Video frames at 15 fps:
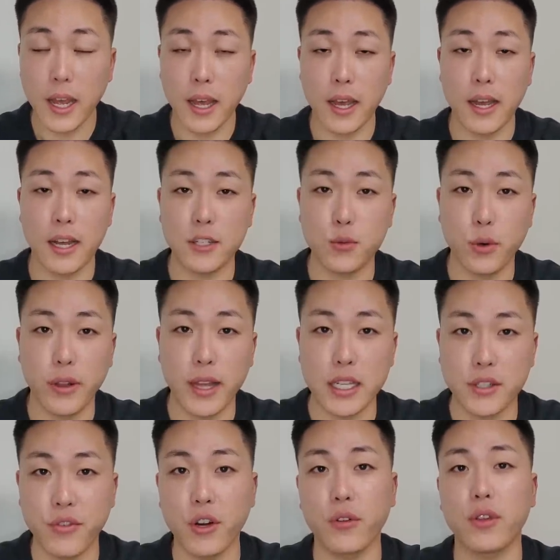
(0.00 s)
as well
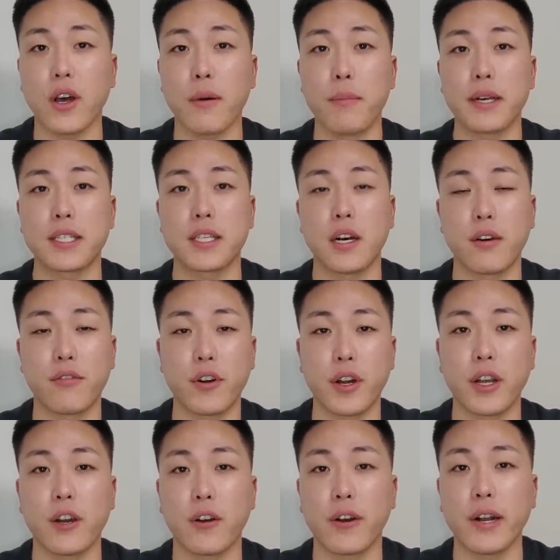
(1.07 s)
as video topics
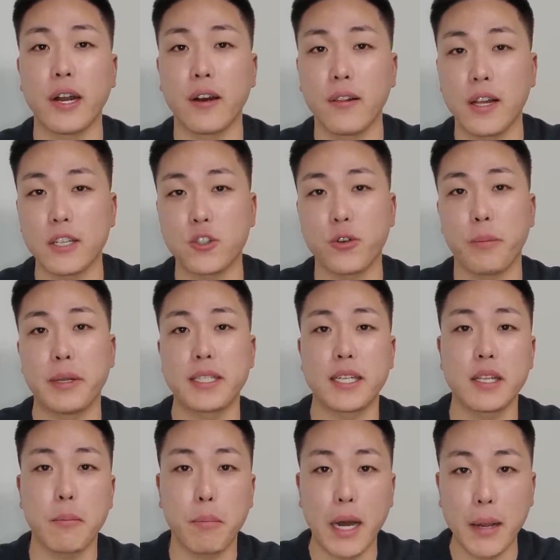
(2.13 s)
covering current hair loss treatments
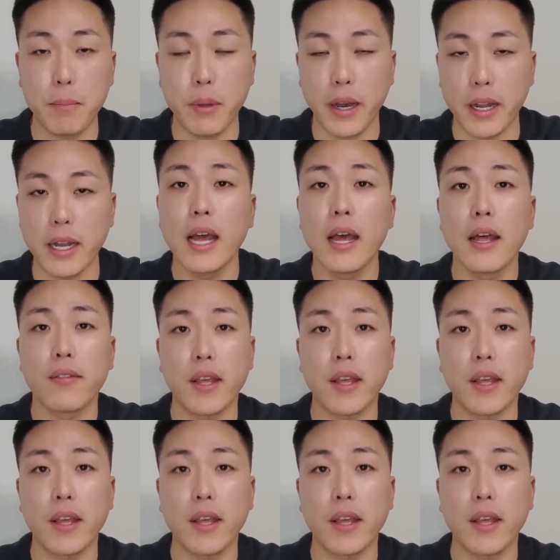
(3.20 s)
in the pipeline.